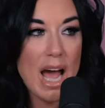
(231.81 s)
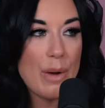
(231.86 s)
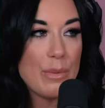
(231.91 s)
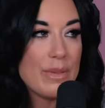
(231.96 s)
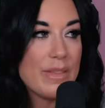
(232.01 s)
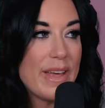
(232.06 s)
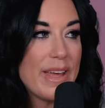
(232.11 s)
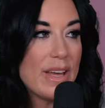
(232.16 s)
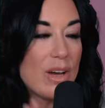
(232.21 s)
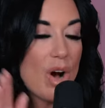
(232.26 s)
I
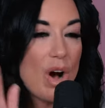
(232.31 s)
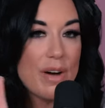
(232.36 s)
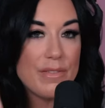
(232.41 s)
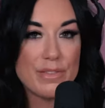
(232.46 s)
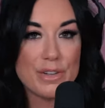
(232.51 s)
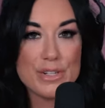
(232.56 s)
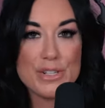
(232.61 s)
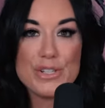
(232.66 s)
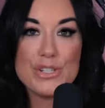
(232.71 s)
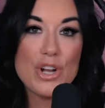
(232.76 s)
would like
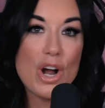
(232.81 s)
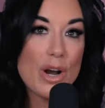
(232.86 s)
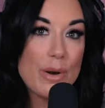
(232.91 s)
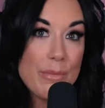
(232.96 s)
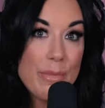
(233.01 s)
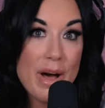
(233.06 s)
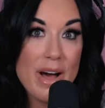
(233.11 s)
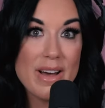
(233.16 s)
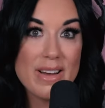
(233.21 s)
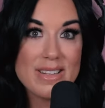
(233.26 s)
offer
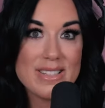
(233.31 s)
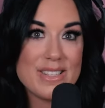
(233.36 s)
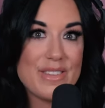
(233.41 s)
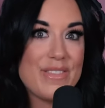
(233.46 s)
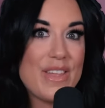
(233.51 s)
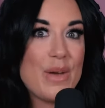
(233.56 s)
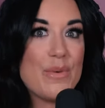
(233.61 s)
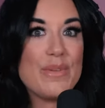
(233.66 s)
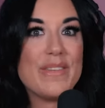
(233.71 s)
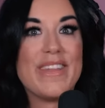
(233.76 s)
Starbucks
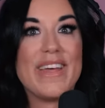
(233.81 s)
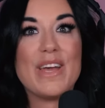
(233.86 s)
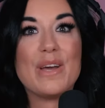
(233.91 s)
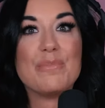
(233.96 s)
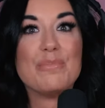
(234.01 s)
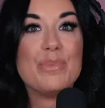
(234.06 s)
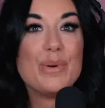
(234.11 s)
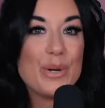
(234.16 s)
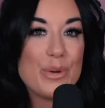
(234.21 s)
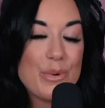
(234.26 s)
that they would
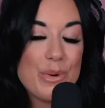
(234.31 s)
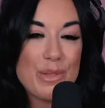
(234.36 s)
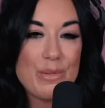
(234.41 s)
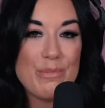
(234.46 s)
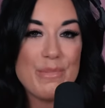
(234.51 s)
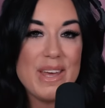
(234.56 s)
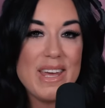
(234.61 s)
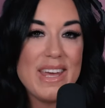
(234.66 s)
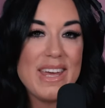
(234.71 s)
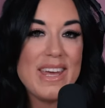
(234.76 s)
like book with
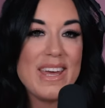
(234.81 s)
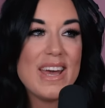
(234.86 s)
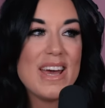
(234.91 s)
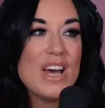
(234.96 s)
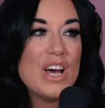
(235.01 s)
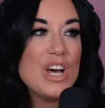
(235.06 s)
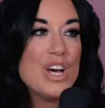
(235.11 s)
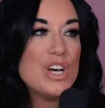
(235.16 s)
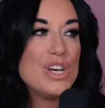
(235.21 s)
me.